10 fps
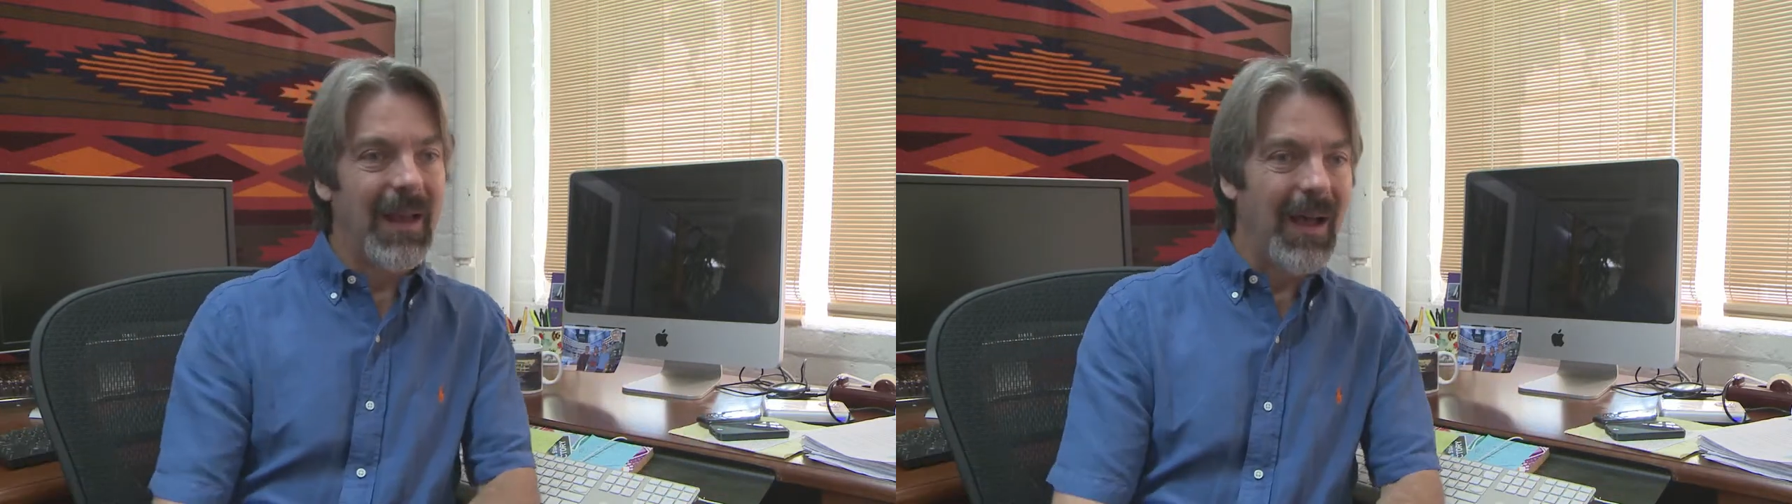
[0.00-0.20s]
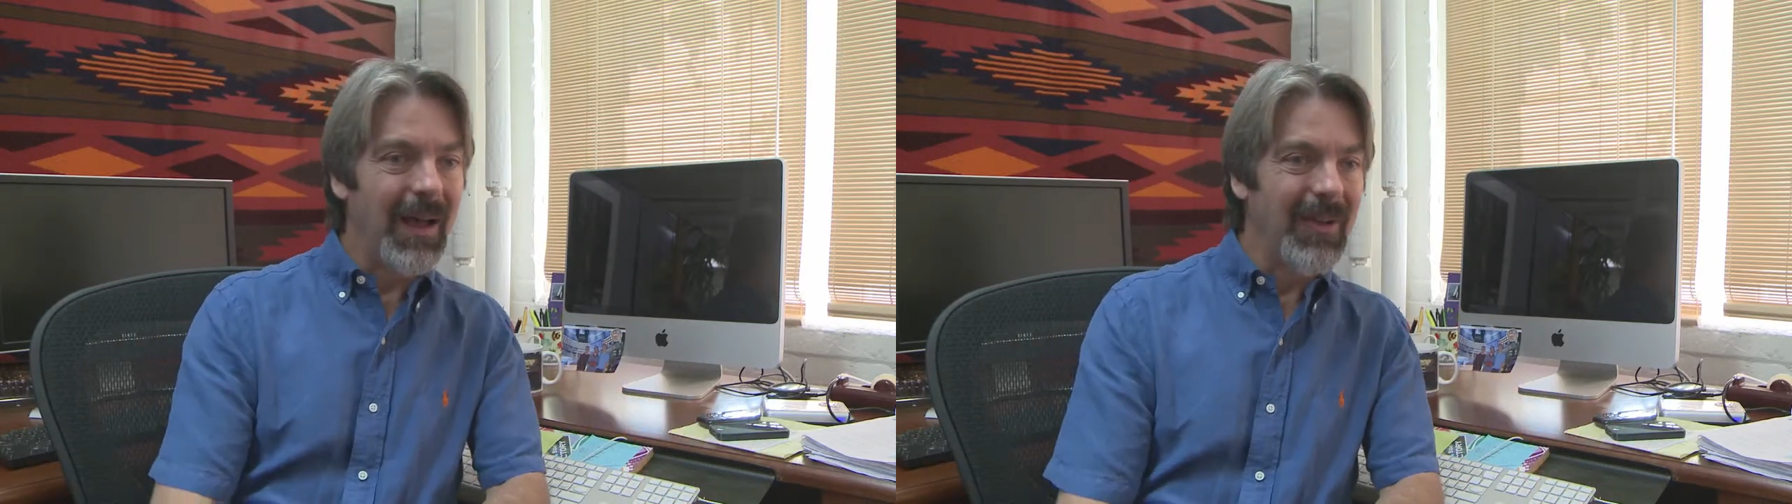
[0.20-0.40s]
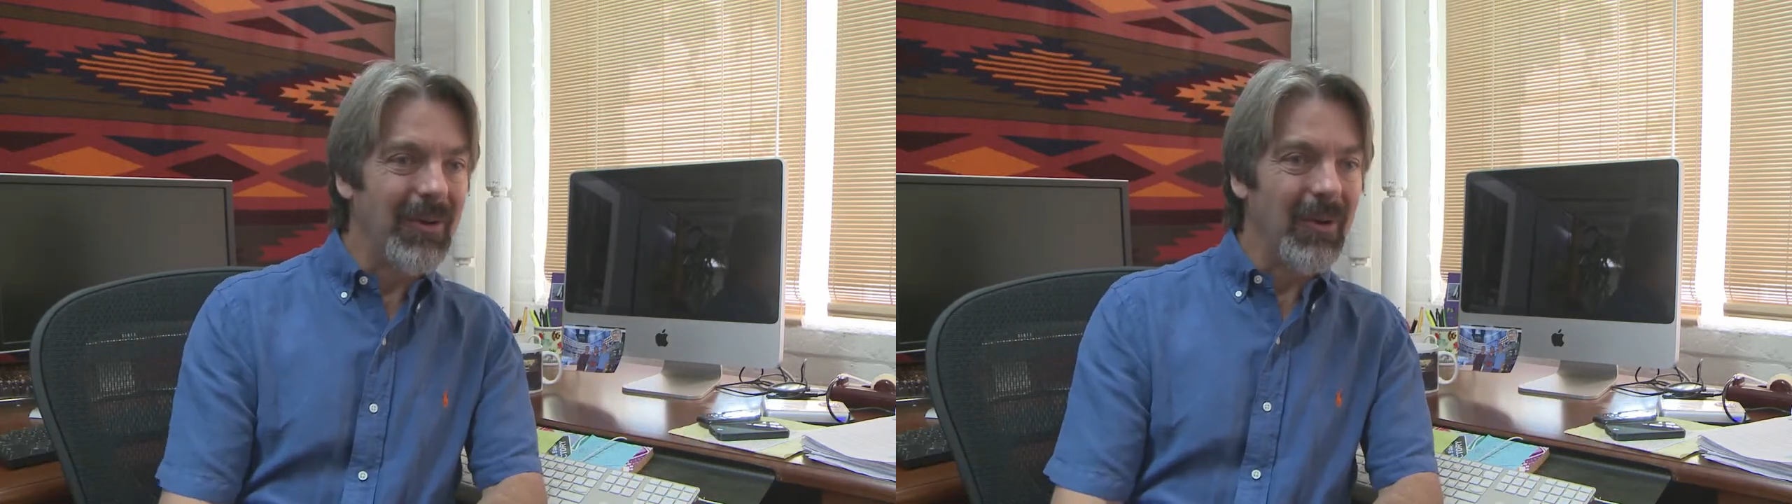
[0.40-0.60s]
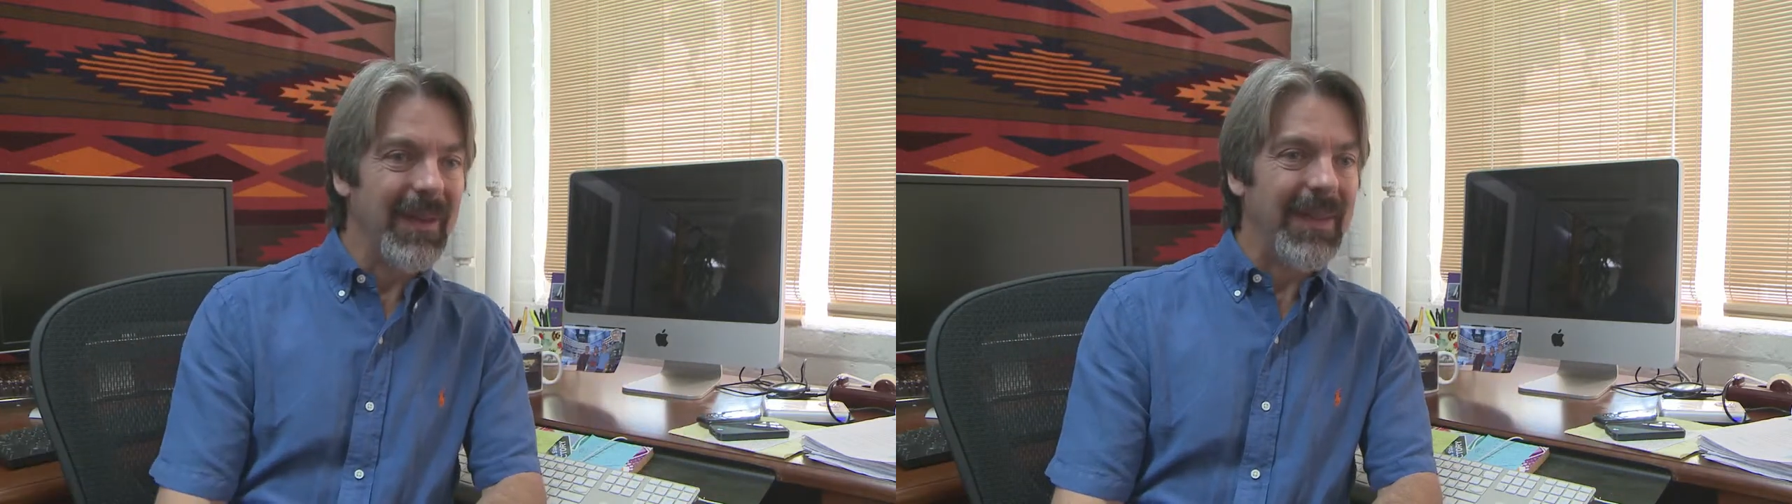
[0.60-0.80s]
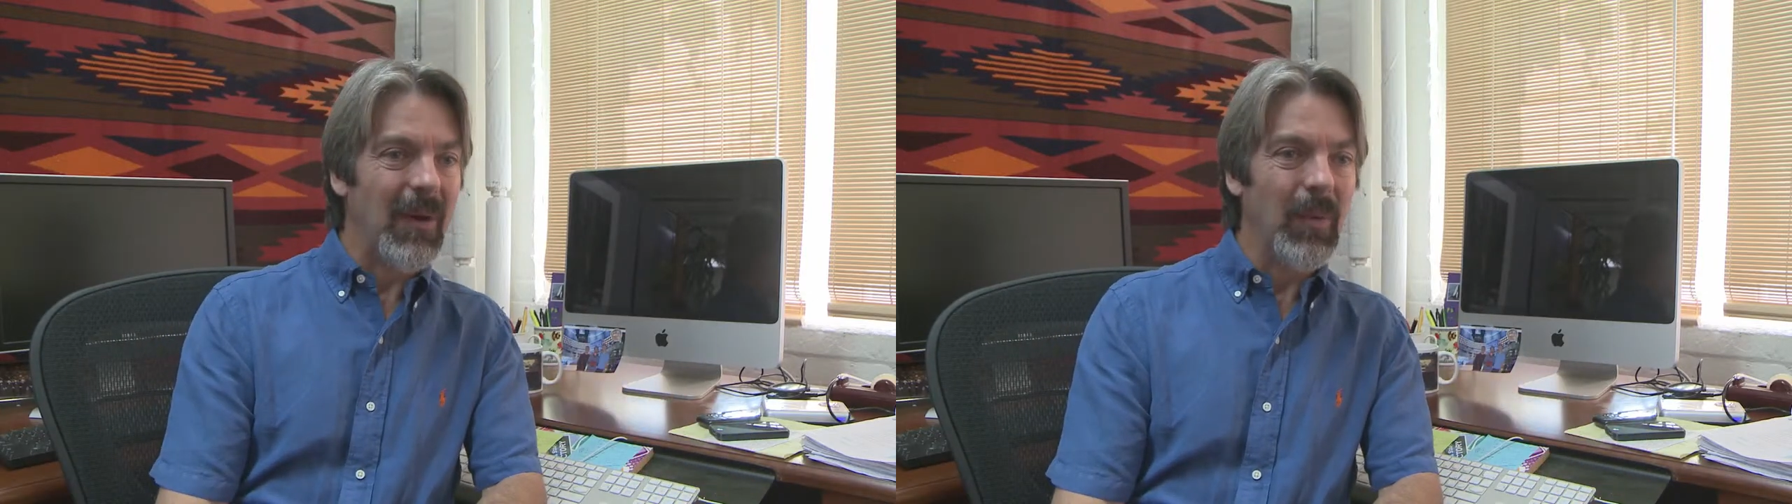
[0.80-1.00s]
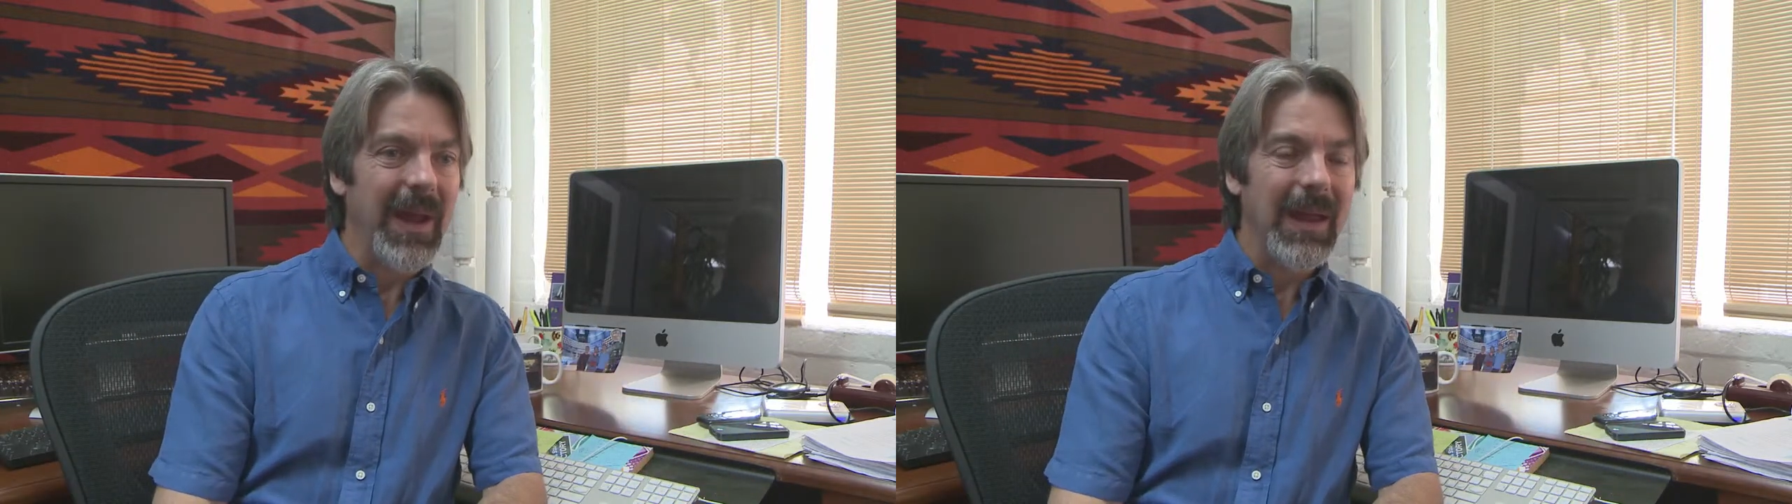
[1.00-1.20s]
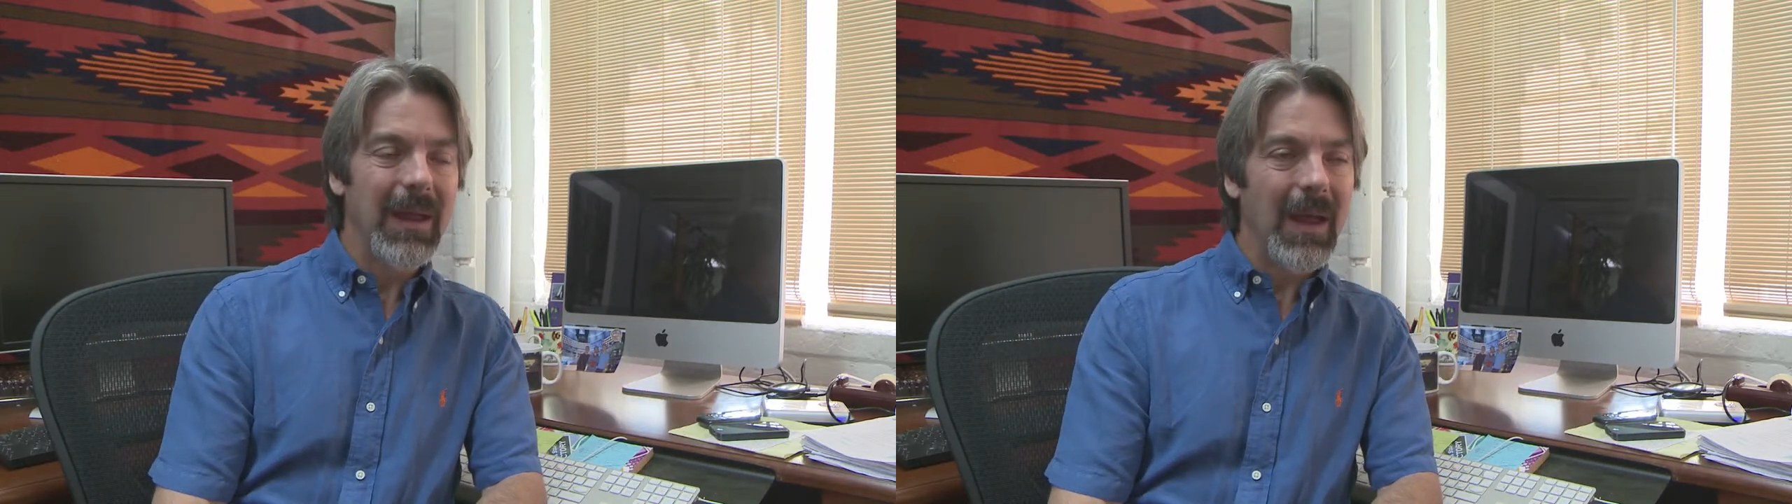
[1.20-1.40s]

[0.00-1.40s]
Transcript: uh, during that week.